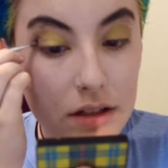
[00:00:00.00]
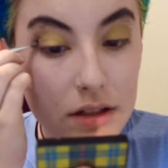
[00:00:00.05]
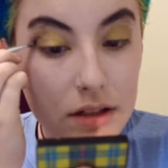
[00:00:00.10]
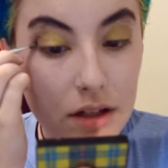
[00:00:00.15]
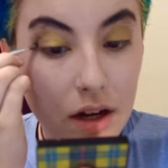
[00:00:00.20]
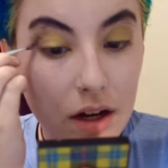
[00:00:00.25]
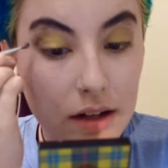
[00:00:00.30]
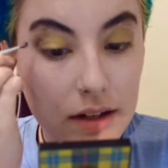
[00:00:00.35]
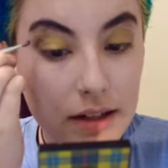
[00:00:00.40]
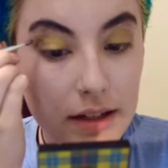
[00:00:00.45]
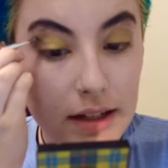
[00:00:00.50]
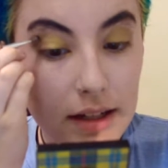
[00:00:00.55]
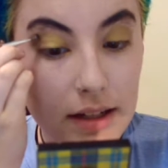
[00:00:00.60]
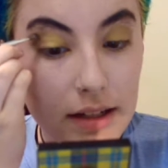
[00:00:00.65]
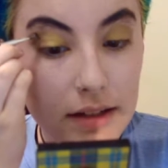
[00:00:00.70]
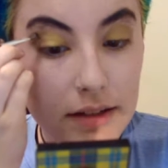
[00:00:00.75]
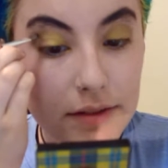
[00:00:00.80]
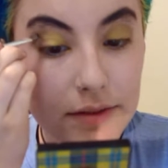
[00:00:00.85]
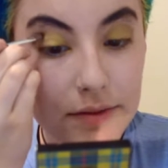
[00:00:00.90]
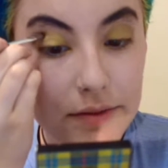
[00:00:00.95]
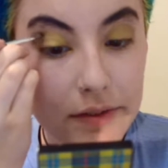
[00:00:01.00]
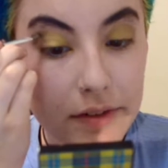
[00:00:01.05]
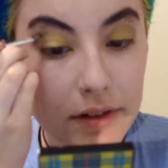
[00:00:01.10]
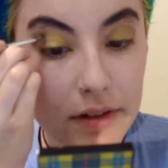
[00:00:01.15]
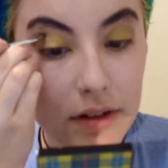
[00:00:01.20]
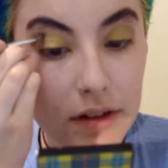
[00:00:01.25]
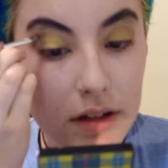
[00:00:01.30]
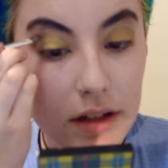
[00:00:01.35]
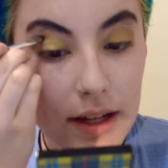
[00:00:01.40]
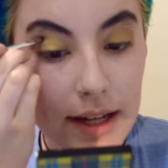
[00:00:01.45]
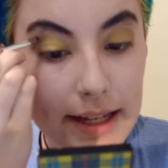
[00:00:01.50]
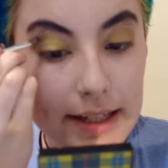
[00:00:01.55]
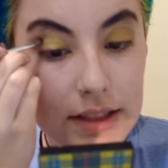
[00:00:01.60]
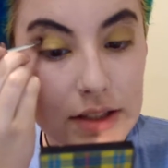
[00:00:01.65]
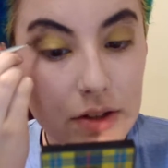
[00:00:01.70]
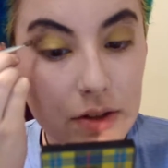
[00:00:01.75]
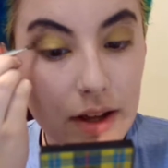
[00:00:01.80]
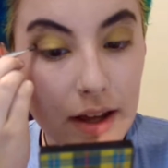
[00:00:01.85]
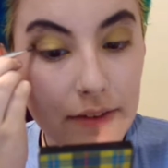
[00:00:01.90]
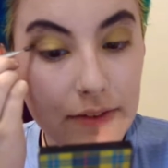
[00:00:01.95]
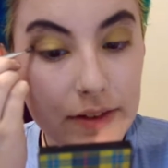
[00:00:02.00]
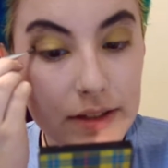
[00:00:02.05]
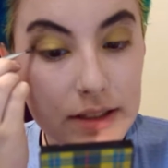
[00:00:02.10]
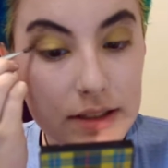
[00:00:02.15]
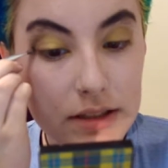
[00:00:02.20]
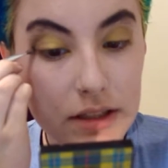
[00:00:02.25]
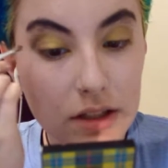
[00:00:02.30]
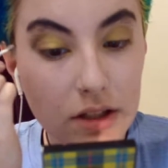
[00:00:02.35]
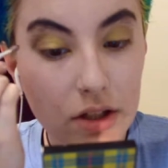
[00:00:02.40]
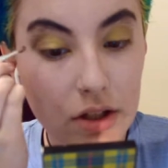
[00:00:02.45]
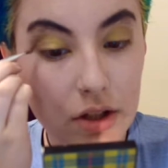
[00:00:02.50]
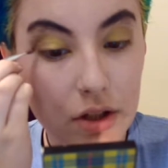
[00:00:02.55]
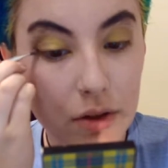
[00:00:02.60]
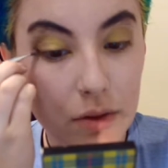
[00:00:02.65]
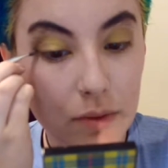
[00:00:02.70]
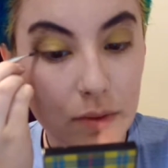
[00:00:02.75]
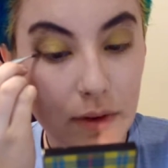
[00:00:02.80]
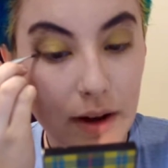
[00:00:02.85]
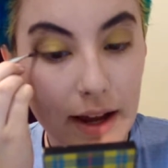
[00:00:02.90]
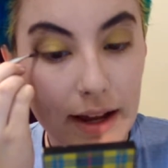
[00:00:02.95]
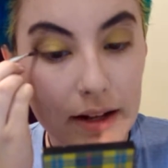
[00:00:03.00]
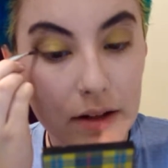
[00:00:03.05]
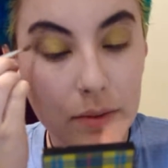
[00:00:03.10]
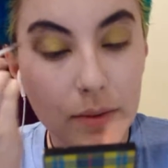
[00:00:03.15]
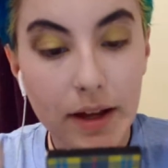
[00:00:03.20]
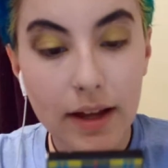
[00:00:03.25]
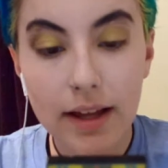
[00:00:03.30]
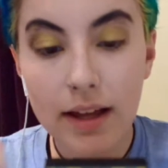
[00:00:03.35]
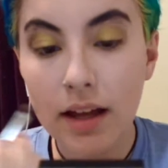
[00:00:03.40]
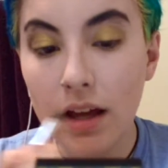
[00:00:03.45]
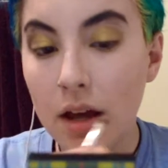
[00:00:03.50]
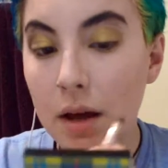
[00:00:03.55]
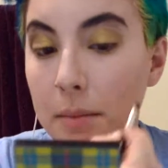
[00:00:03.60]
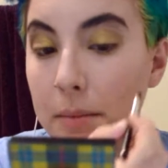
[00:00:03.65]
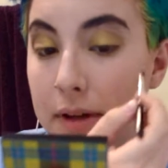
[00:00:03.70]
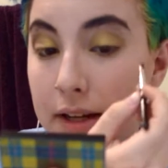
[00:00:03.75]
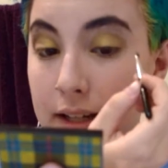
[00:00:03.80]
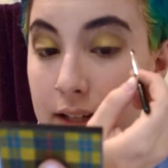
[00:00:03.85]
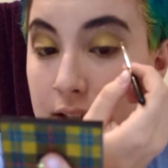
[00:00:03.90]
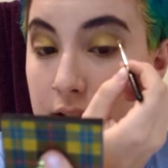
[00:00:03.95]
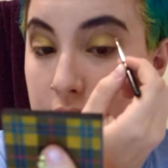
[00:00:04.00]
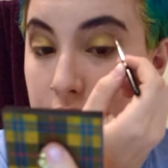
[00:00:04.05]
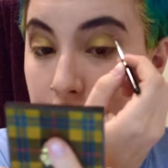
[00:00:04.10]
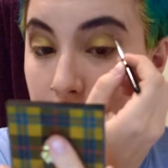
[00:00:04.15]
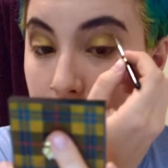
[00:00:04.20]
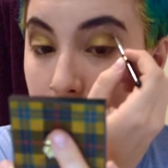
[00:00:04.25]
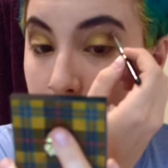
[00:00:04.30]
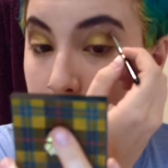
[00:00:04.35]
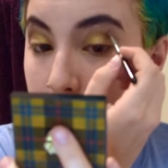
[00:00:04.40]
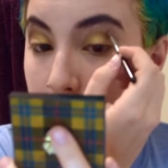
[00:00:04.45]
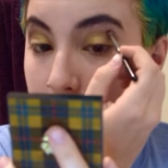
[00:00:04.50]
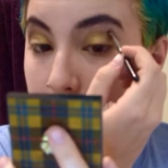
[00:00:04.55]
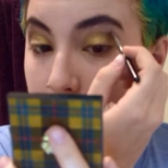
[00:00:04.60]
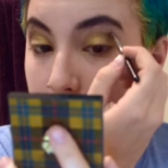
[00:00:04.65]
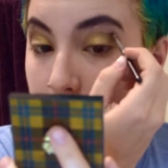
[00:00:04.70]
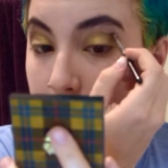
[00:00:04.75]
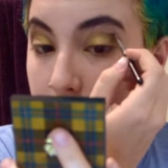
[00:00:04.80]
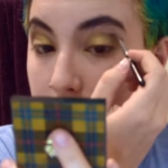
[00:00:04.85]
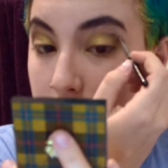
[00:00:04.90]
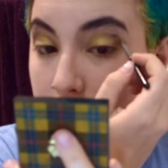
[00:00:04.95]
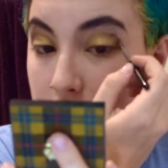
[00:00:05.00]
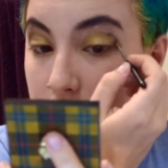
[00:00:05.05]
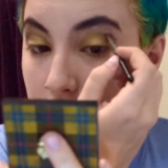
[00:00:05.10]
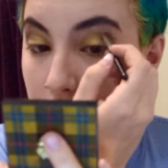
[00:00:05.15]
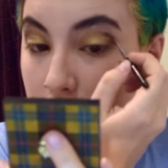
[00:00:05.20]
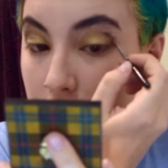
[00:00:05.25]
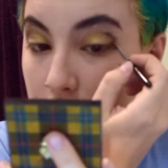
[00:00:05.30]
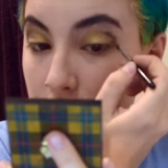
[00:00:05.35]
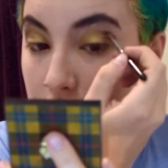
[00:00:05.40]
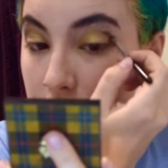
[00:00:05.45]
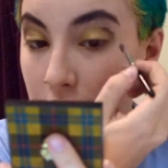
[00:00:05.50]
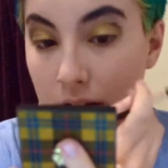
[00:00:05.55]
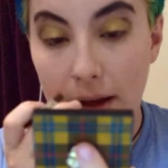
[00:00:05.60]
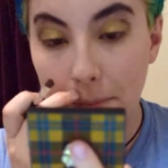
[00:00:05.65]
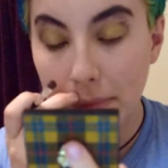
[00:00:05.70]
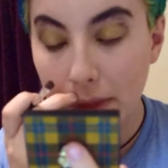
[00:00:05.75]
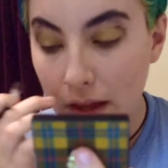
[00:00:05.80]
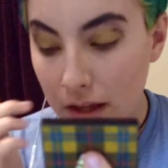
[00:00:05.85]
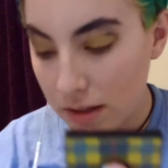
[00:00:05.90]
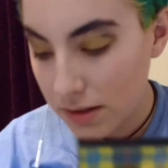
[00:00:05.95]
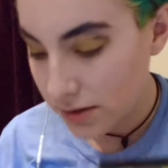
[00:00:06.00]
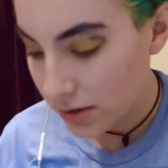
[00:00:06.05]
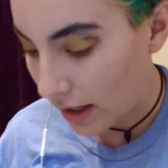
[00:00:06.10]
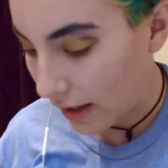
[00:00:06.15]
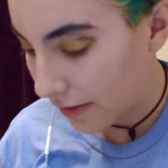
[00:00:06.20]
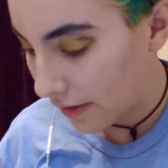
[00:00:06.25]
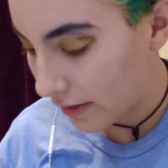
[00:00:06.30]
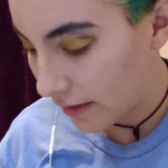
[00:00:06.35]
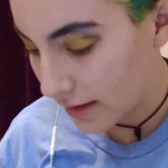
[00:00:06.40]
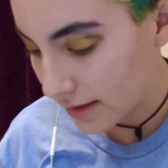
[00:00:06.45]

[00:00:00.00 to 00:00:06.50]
dot it in. It's okay if it doesn't look good right away because you're going to blend it. So I think